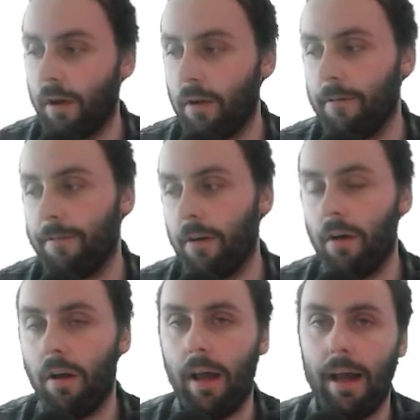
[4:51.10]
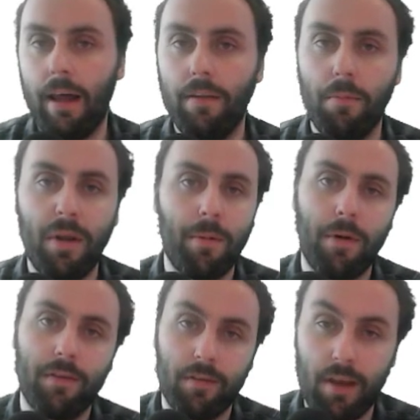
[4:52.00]
an offer and the minimum
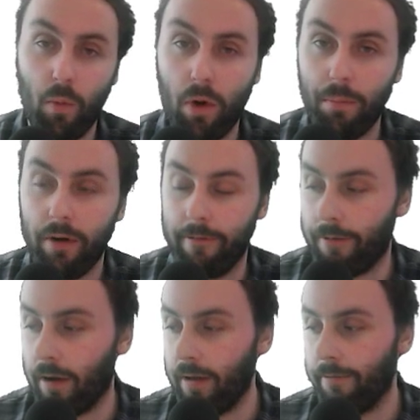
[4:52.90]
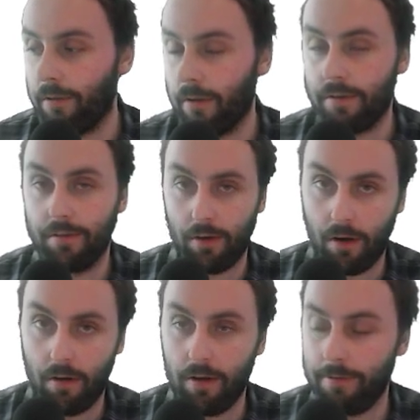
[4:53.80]
odds are say 1.5, such as the
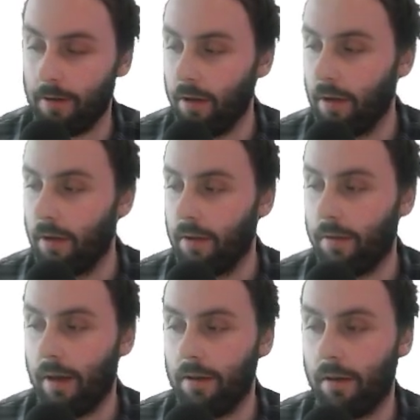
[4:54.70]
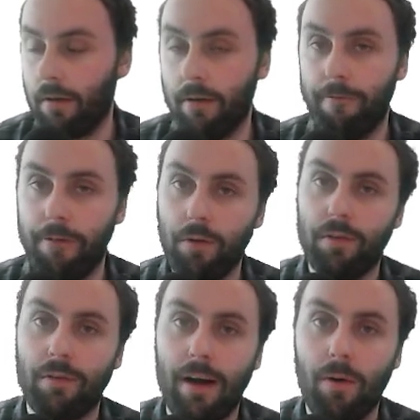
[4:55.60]
Coral offer, then you can
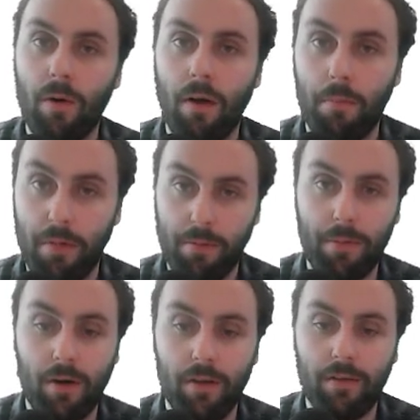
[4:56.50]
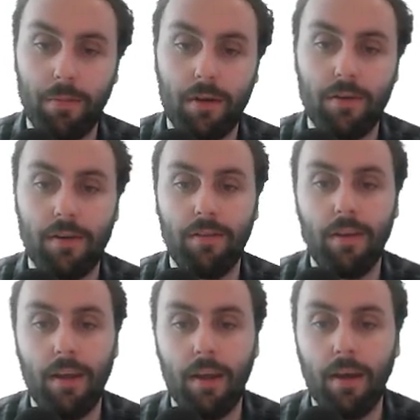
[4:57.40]
filter out minimum odds, because you can
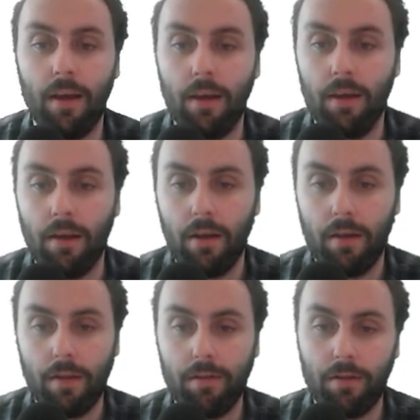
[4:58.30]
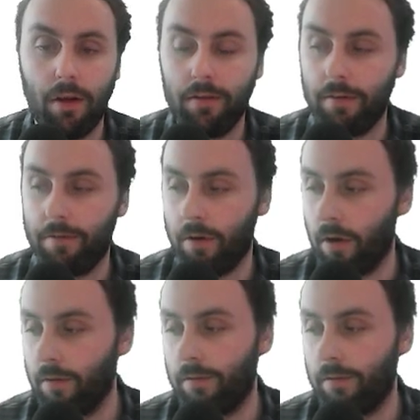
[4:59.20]
see here there's loads of different odds